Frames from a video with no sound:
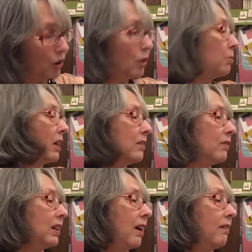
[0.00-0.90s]
the back of the
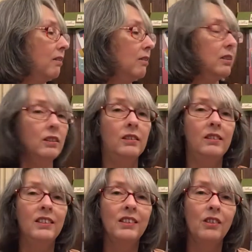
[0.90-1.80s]
catalogue.
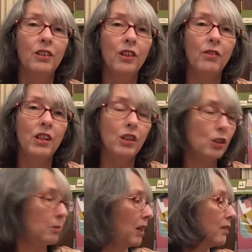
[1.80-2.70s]
I'll go right to the
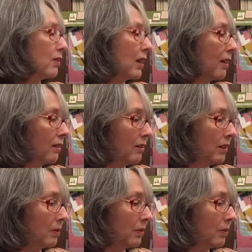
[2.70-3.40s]
back of the catalogue